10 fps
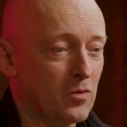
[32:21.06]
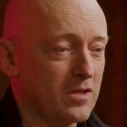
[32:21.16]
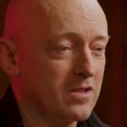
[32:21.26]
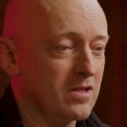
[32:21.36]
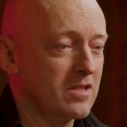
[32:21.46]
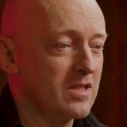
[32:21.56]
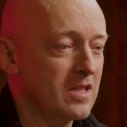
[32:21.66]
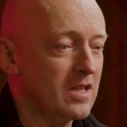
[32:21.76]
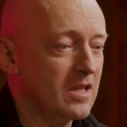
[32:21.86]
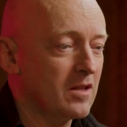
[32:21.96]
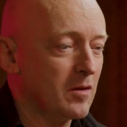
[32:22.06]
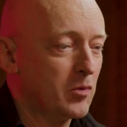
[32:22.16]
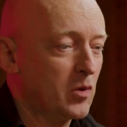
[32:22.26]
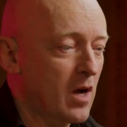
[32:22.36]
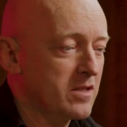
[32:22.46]
wants to see the
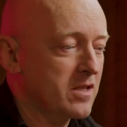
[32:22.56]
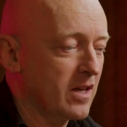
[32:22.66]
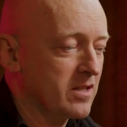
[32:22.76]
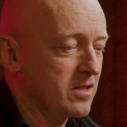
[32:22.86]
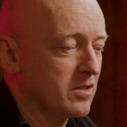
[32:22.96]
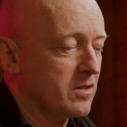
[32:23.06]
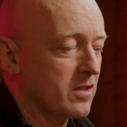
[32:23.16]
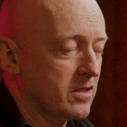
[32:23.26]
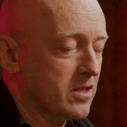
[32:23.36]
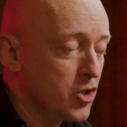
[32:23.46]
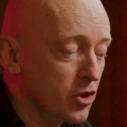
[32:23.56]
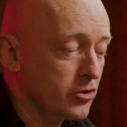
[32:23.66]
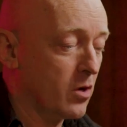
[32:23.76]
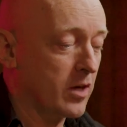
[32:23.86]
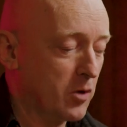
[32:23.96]
process, the digital
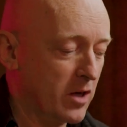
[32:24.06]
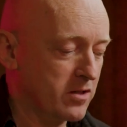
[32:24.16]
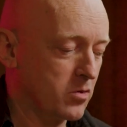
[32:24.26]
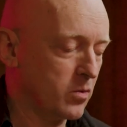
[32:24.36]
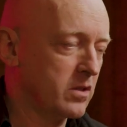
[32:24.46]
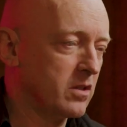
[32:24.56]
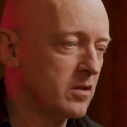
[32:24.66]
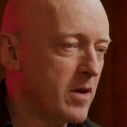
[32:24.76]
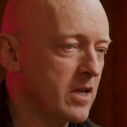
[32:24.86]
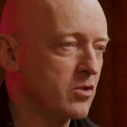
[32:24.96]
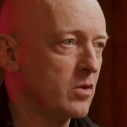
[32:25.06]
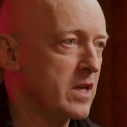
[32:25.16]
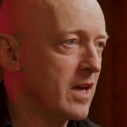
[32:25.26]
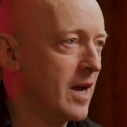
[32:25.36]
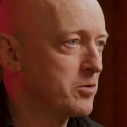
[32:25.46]
drawing process, we did make
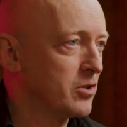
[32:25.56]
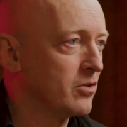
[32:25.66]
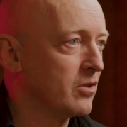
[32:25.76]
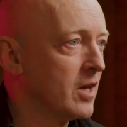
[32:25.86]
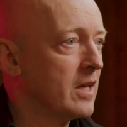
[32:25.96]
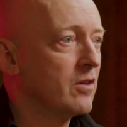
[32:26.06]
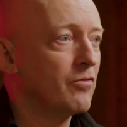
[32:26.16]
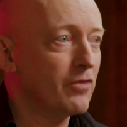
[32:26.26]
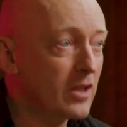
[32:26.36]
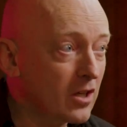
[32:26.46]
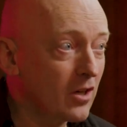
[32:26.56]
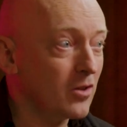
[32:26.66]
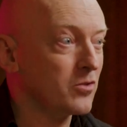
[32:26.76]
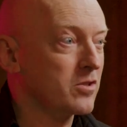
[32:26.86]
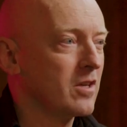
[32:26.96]
screen capture
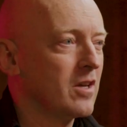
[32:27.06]
videos